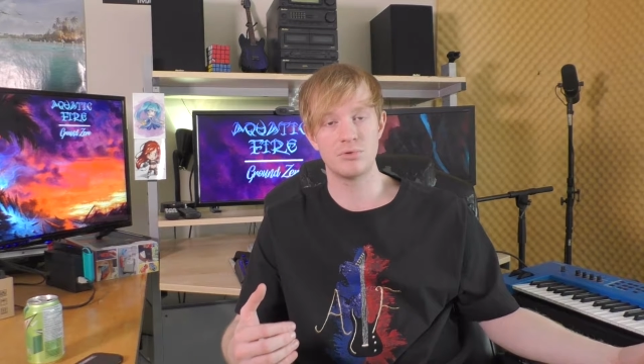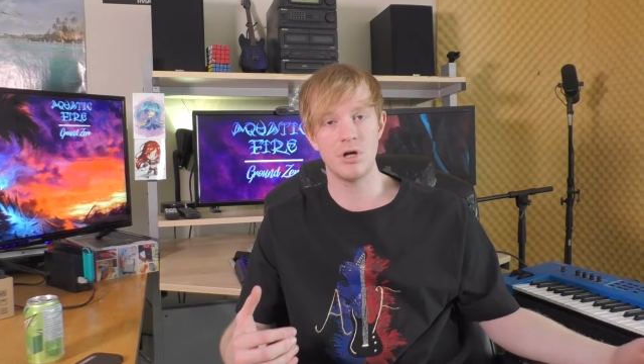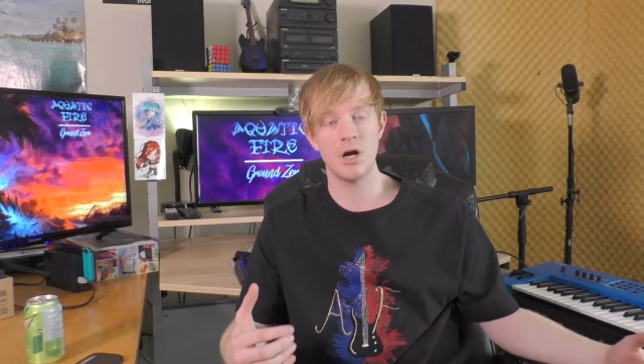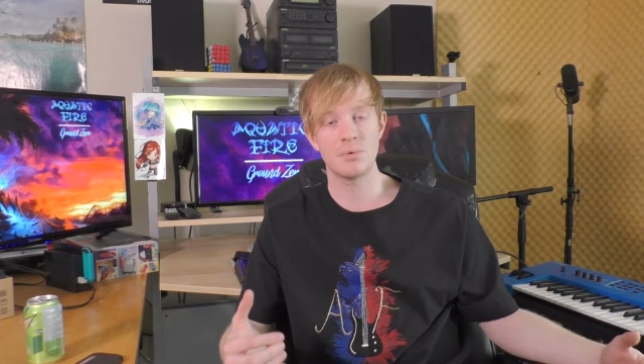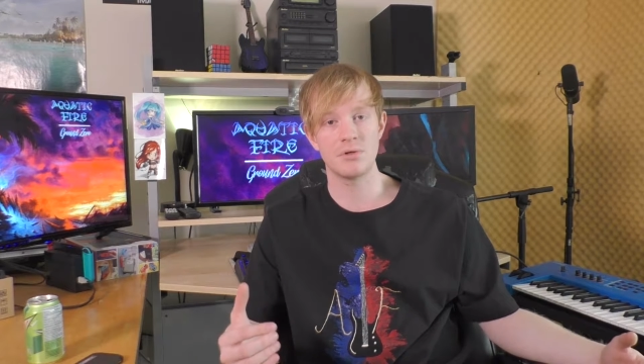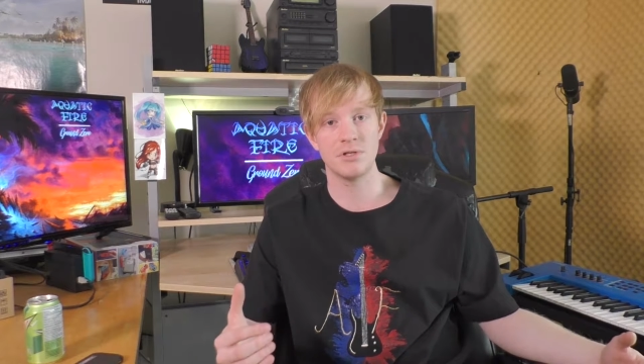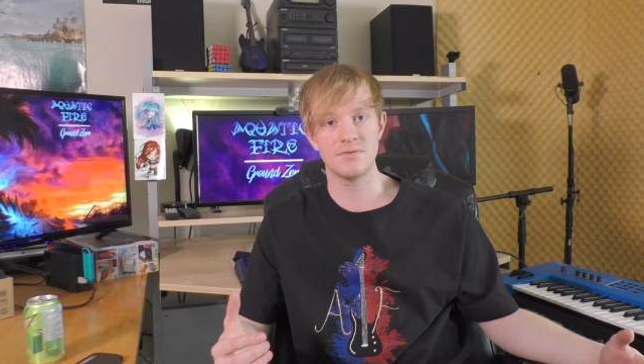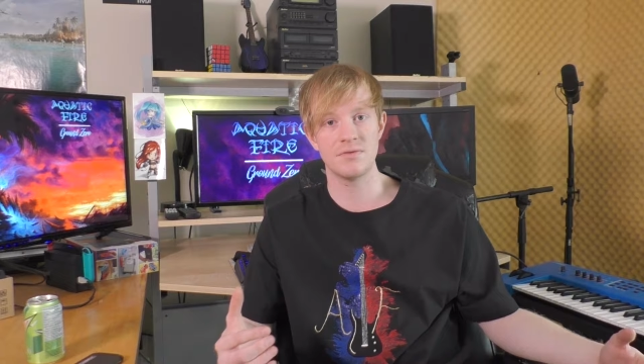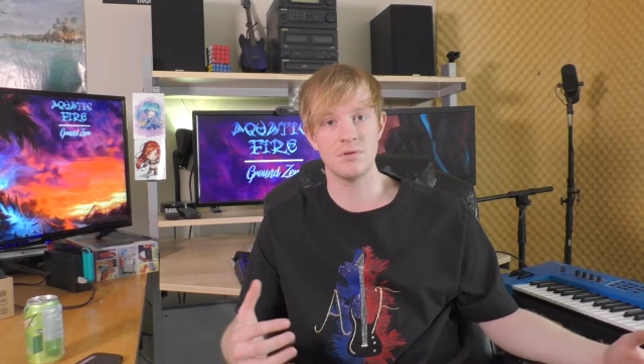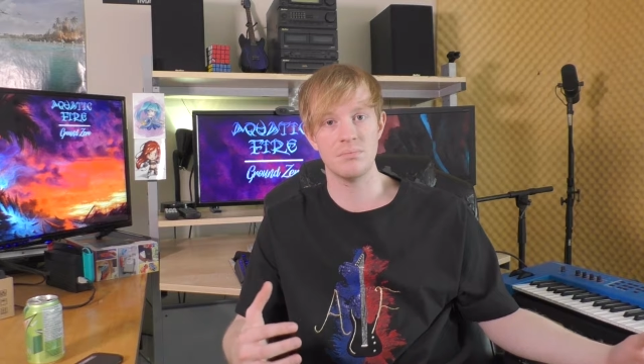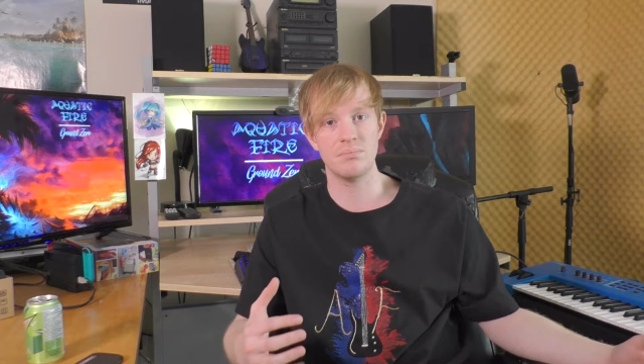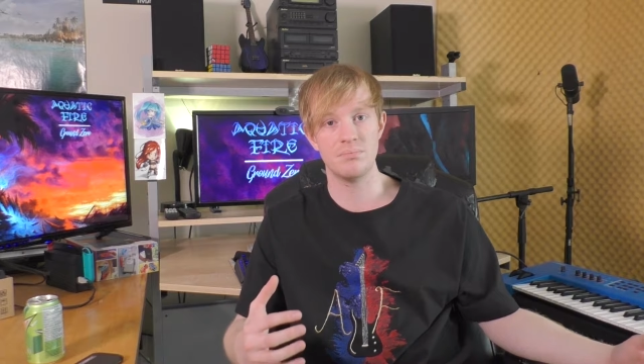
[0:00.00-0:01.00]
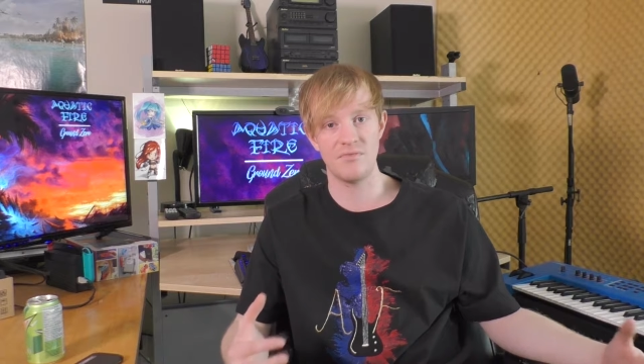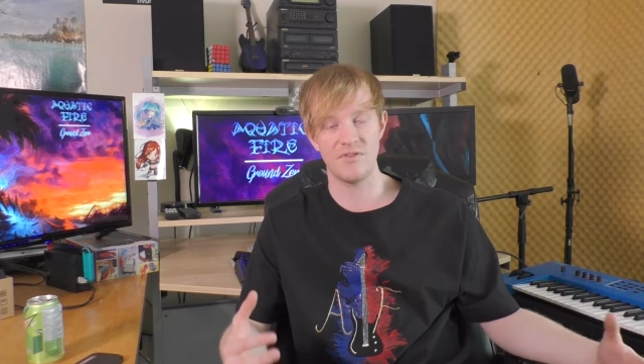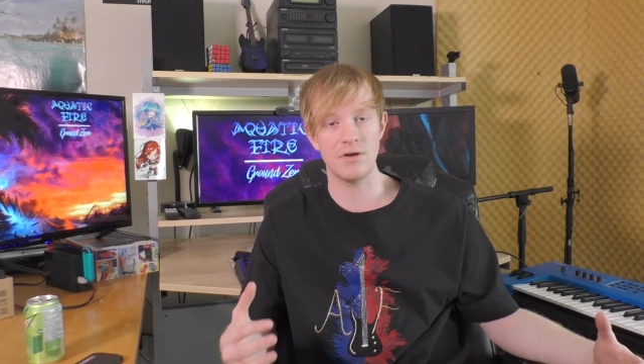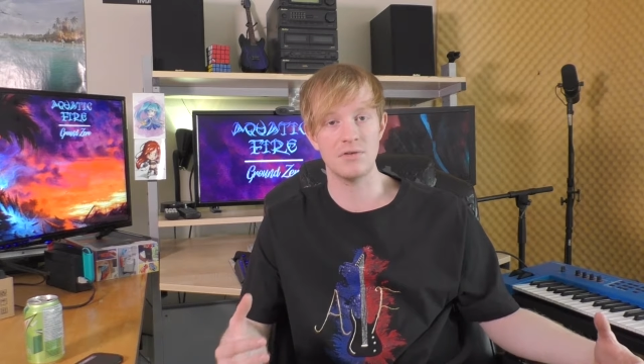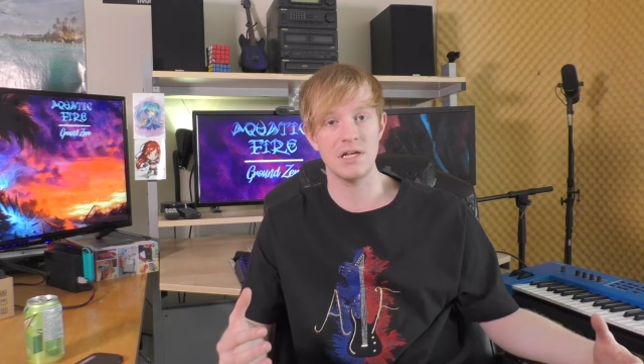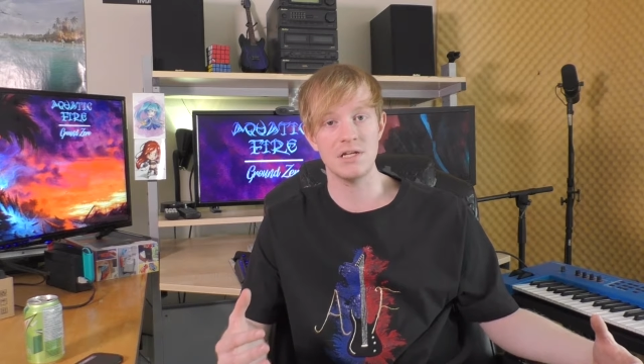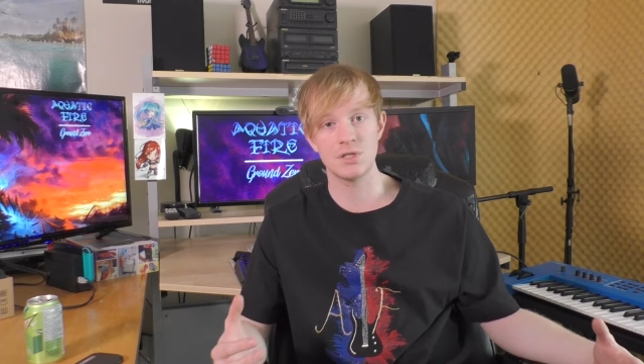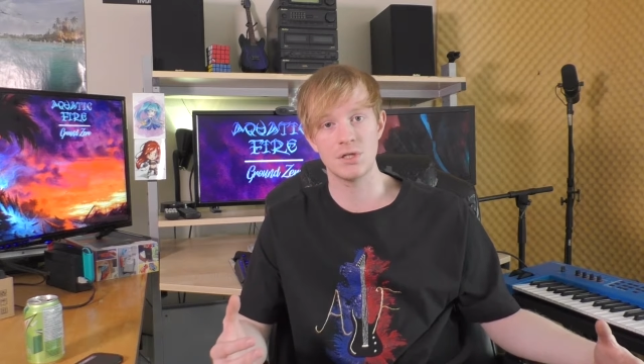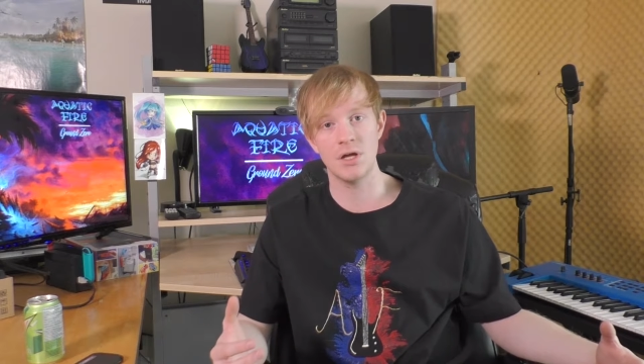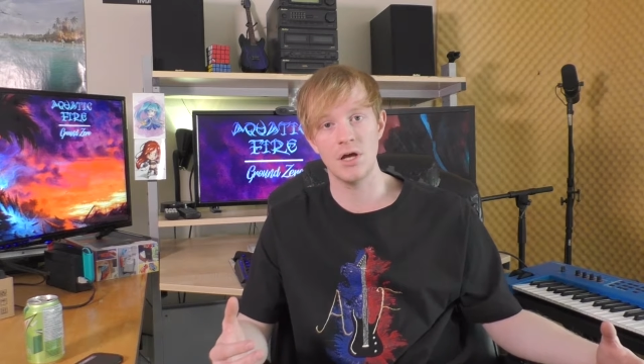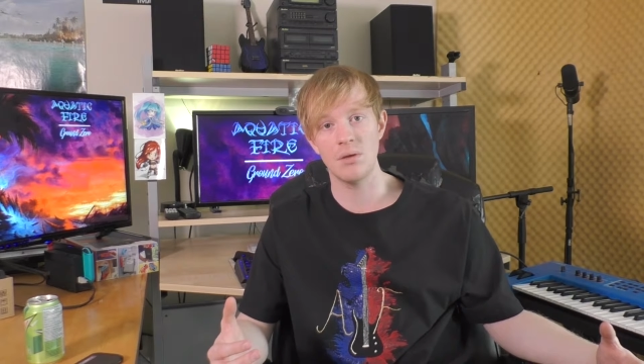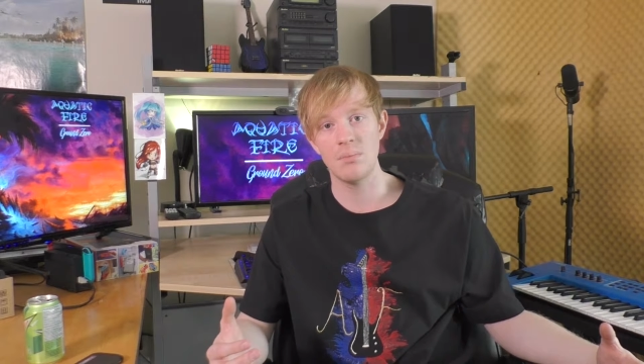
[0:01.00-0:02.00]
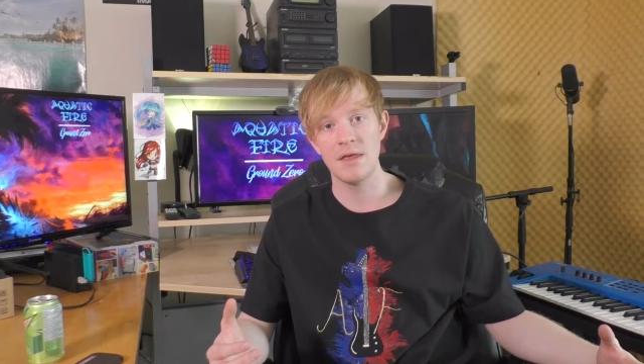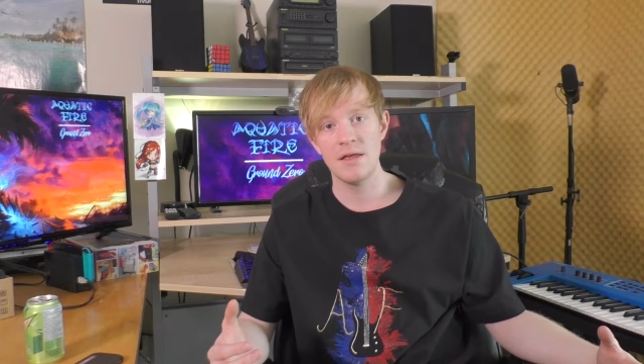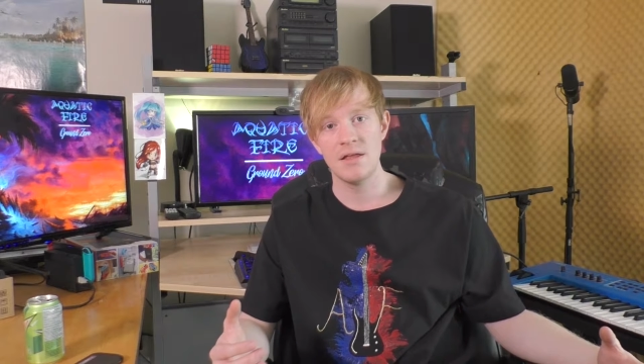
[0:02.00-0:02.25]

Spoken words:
properly from the foundation up,